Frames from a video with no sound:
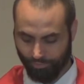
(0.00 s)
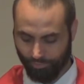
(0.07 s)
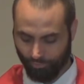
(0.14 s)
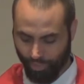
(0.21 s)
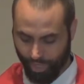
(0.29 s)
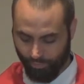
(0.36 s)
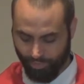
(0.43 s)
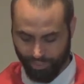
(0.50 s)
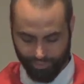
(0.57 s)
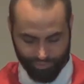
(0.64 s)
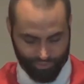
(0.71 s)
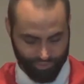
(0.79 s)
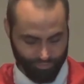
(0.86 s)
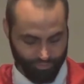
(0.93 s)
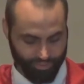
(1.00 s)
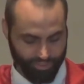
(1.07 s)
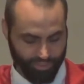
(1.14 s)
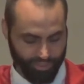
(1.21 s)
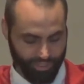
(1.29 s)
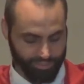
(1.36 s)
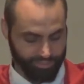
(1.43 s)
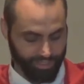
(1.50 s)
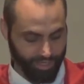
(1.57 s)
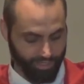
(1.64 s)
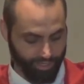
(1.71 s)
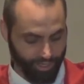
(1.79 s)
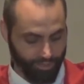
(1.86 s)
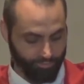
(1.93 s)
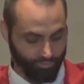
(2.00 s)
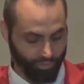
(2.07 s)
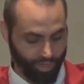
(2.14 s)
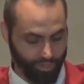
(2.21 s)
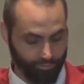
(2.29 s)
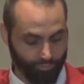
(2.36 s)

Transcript: in right relationship with God, standing upright,